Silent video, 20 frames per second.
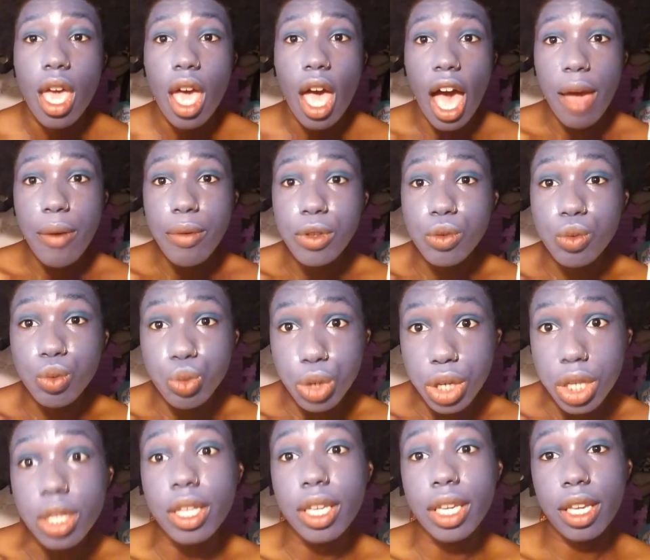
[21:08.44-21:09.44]
I was
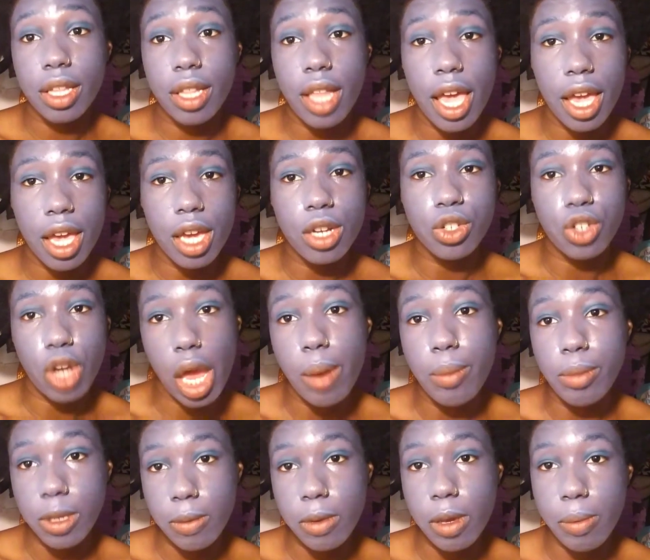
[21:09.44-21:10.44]
really,
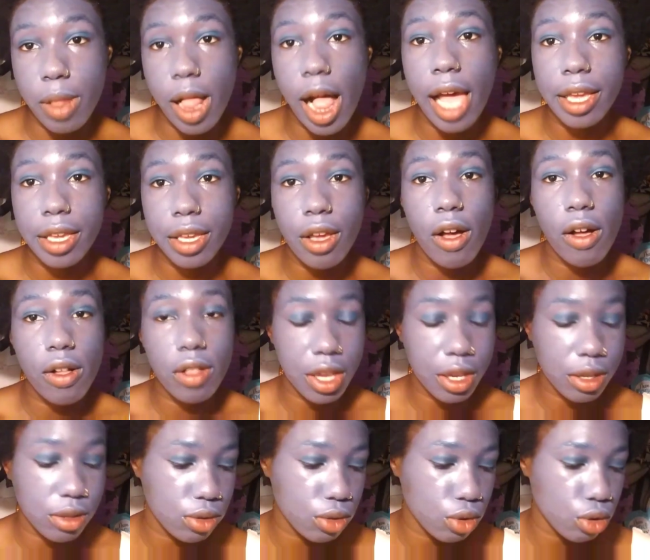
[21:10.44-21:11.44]
ashamed to be black, y'all.
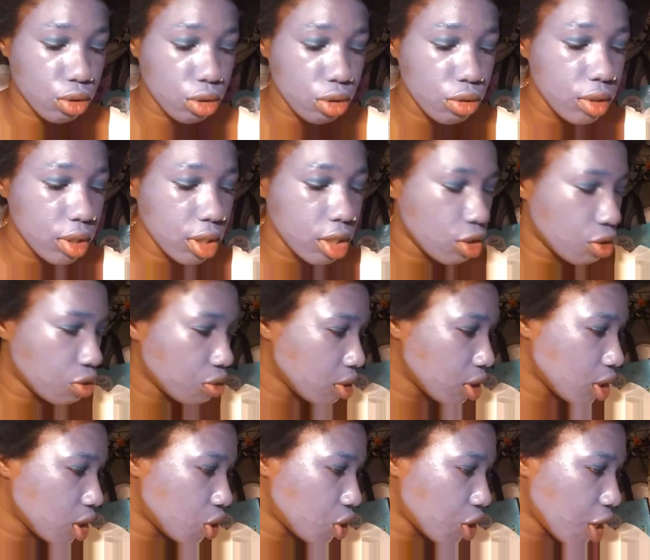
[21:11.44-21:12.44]
Like, truly,
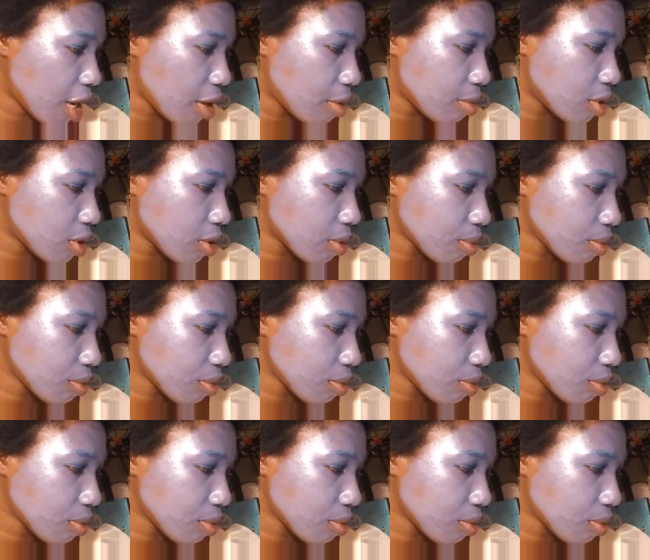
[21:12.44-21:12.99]
truly ashamed.